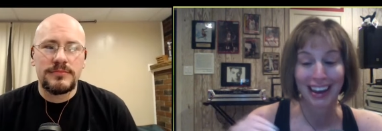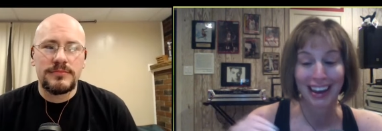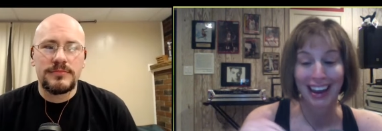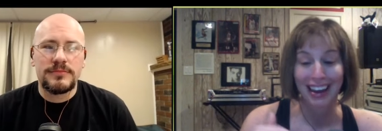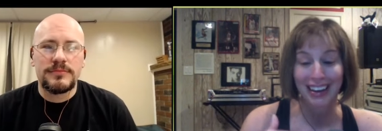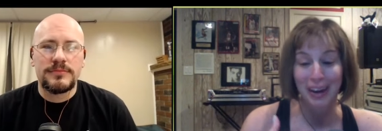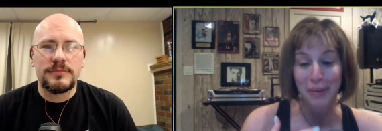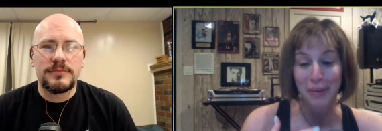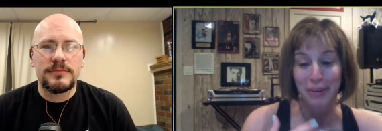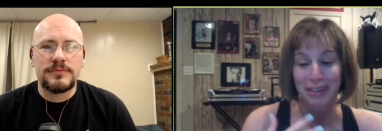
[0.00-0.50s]

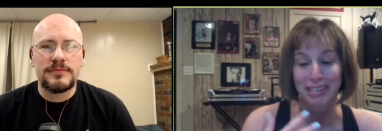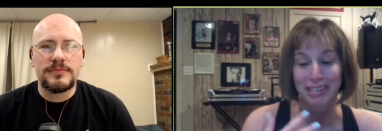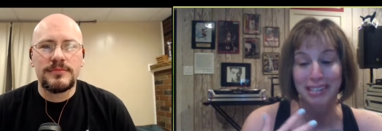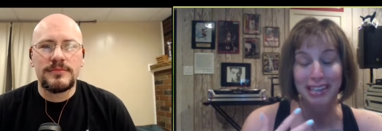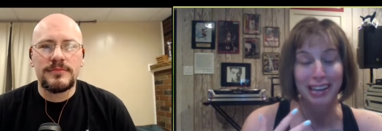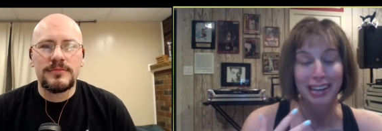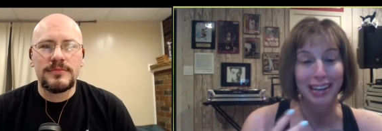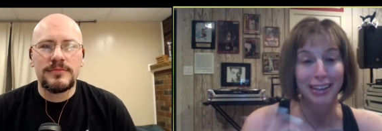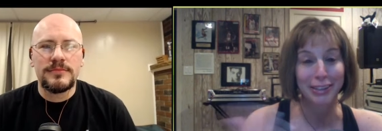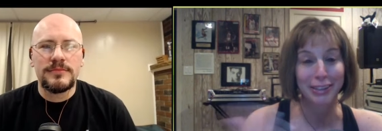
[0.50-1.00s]
Speaker 1: and I'm going to
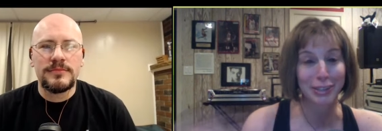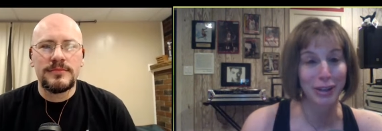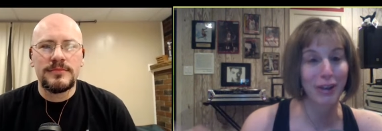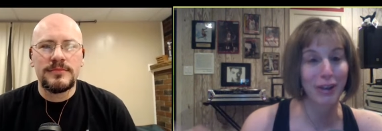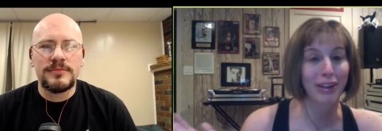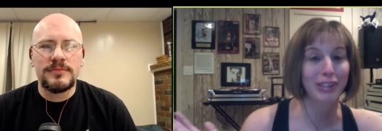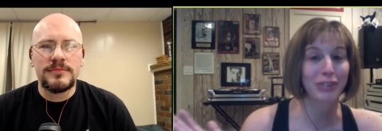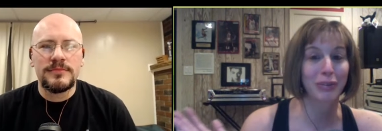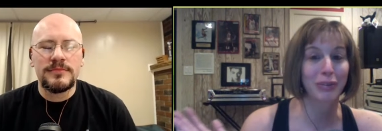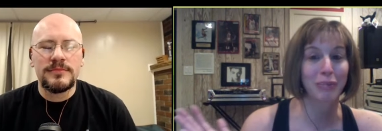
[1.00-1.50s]
sing
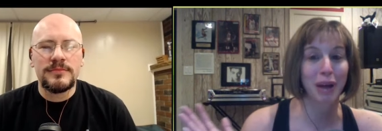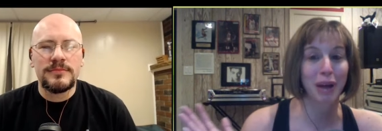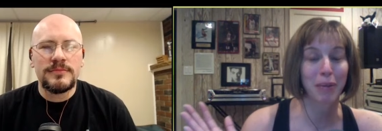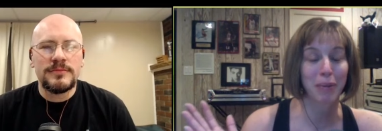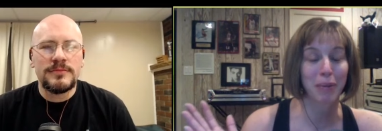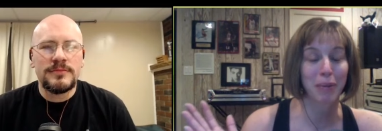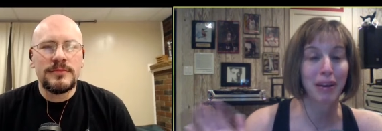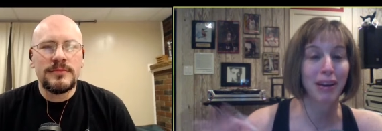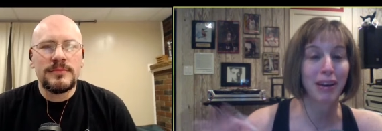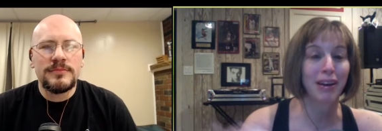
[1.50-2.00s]
songs from
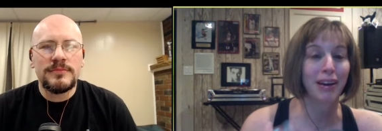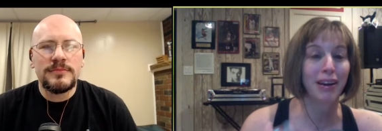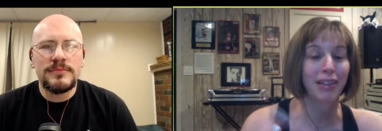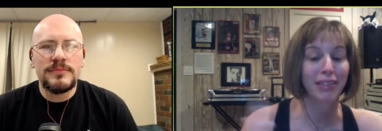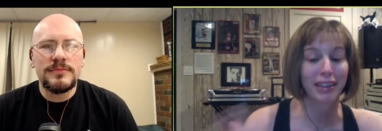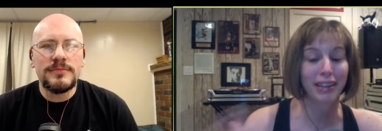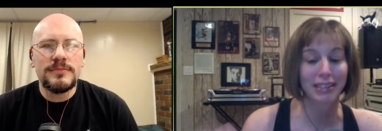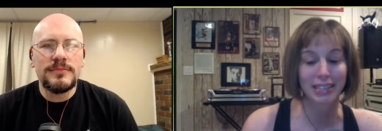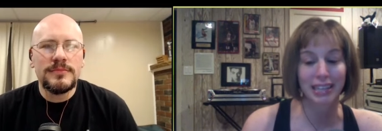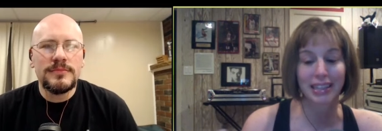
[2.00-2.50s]
Mamma Mia and
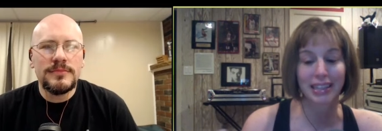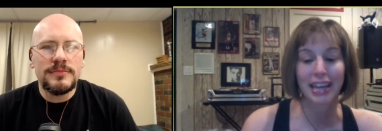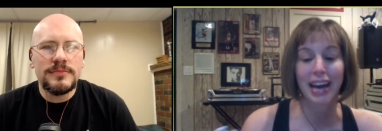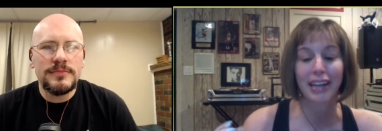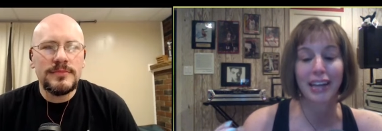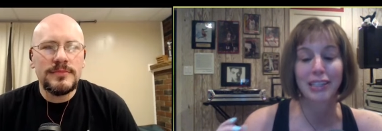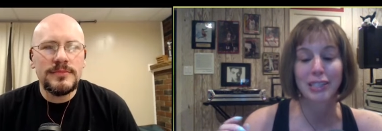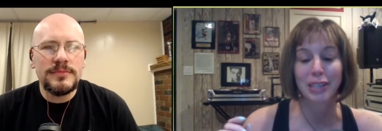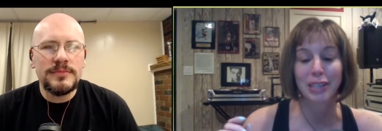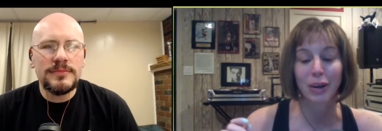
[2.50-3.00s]
things like
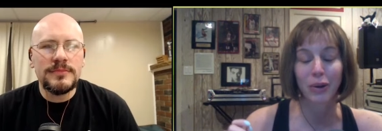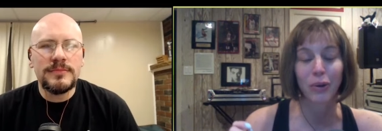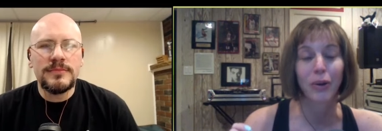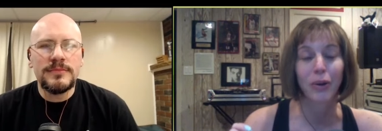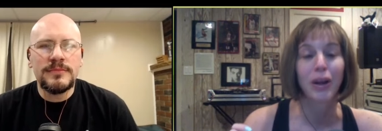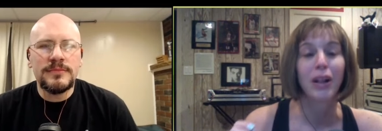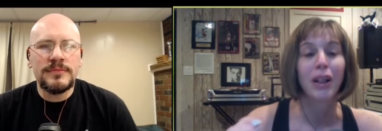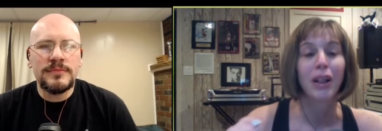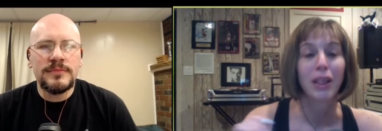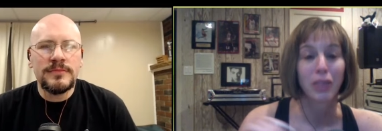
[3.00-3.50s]
that. So
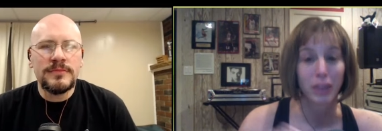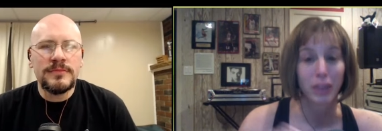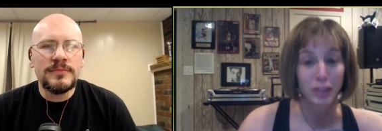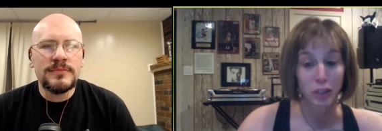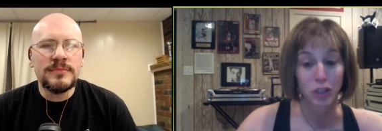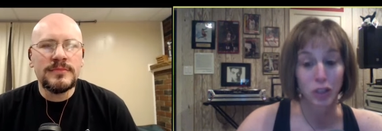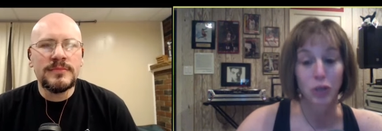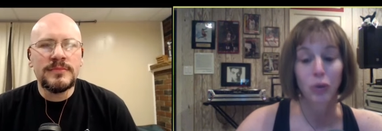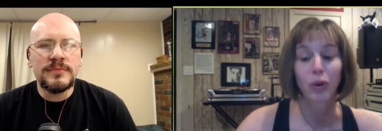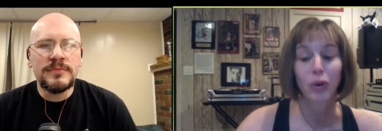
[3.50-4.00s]

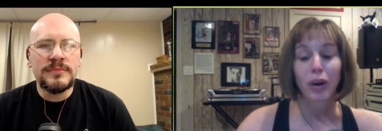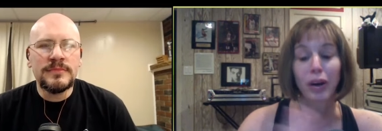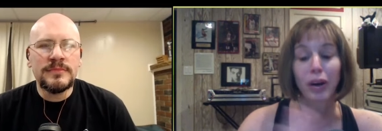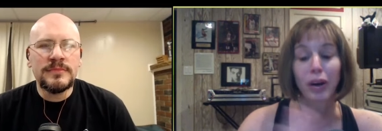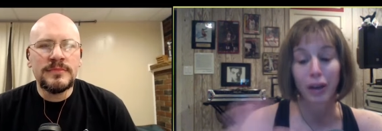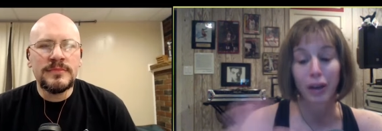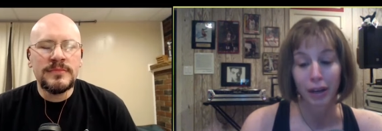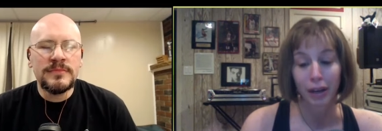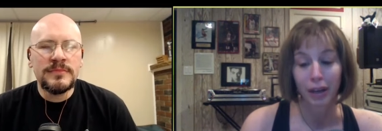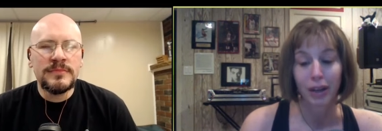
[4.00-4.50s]
this
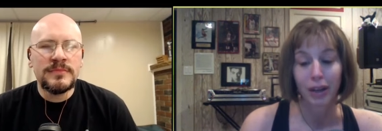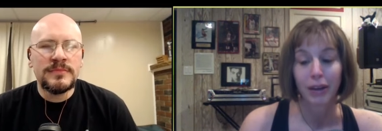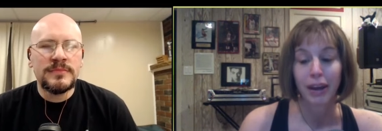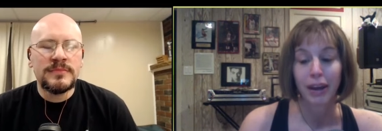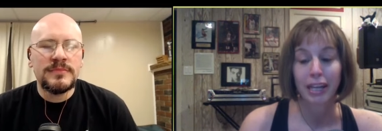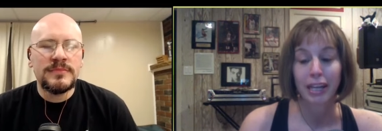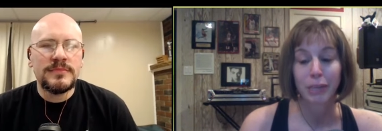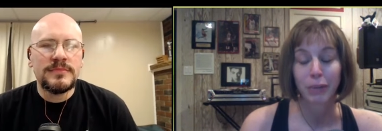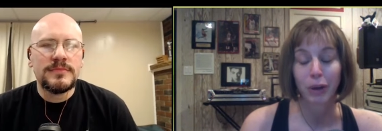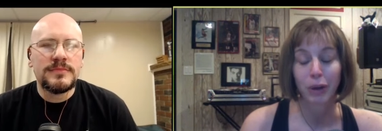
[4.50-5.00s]
tour
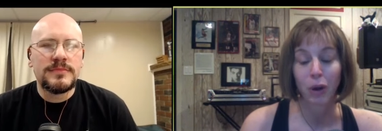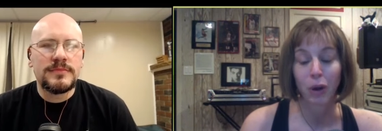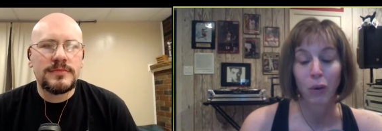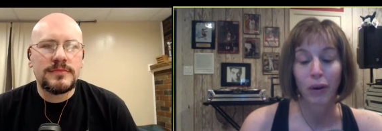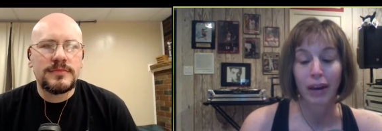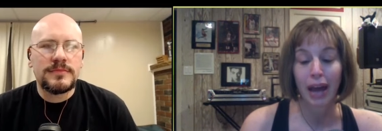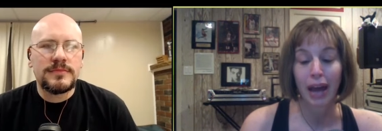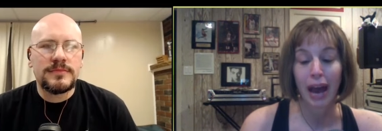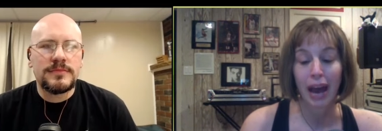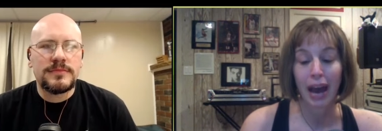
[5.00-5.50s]
has been
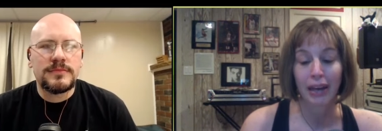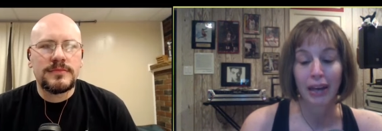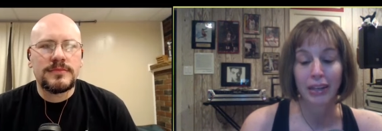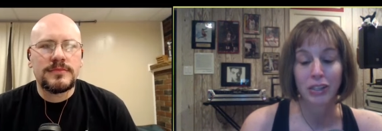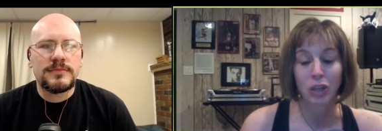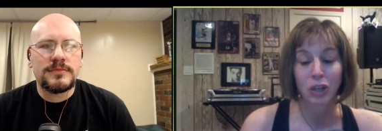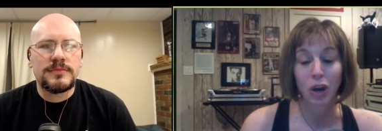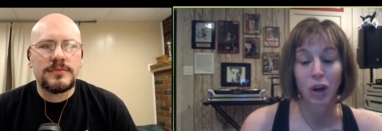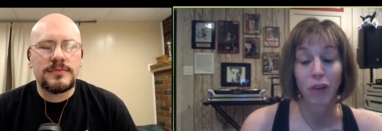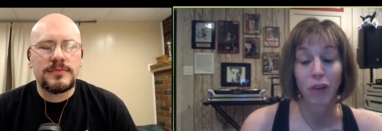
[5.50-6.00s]
going on.
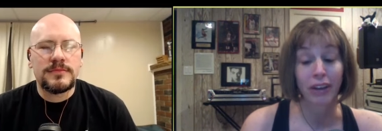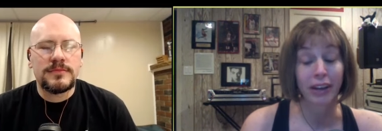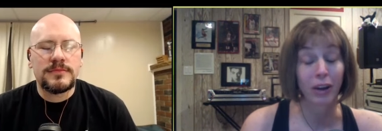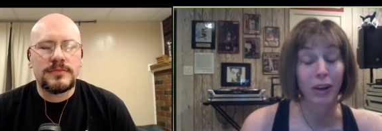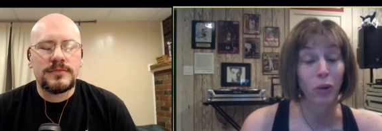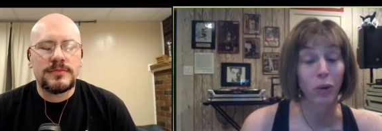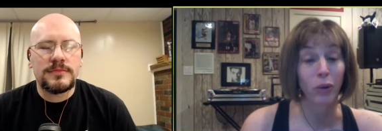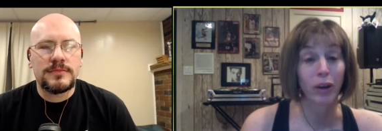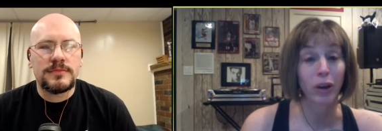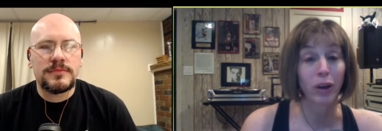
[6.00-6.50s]
It's called the
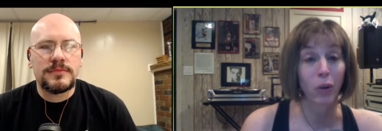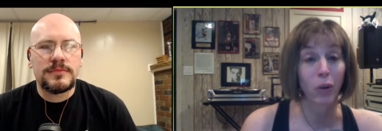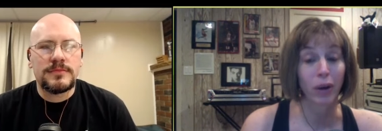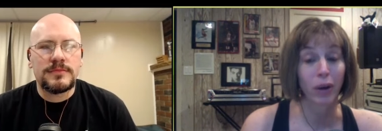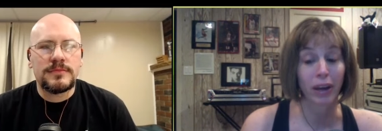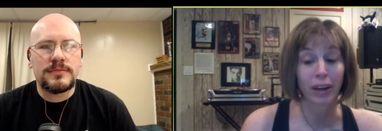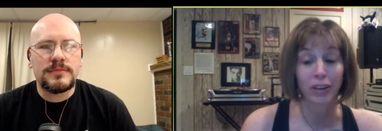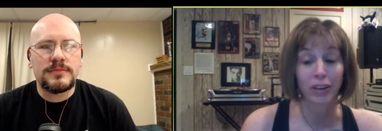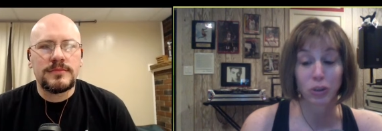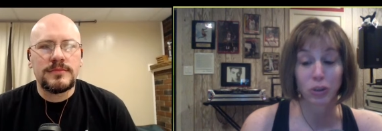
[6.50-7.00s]
Here We Go
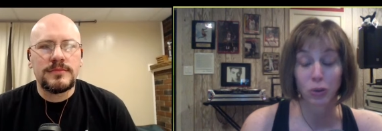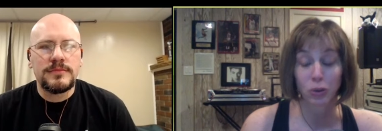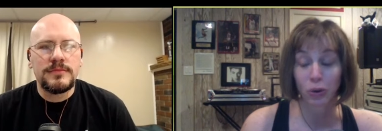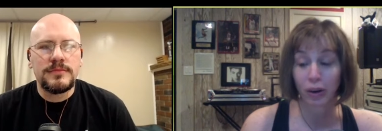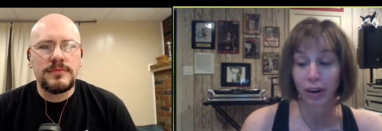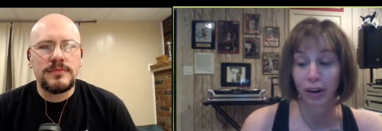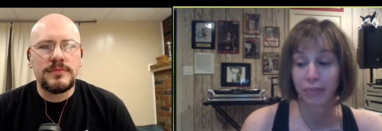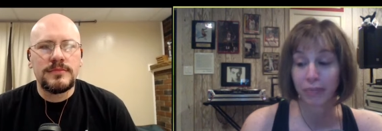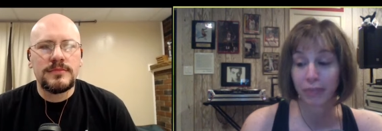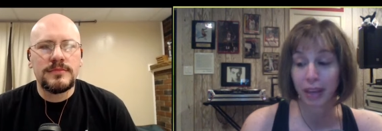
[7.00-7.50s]
Again
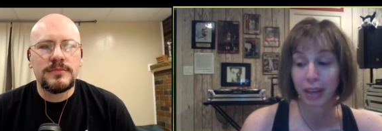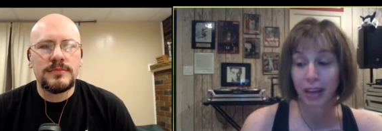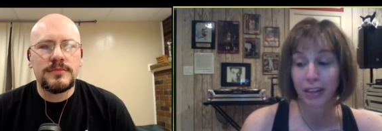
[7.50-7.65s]
tour.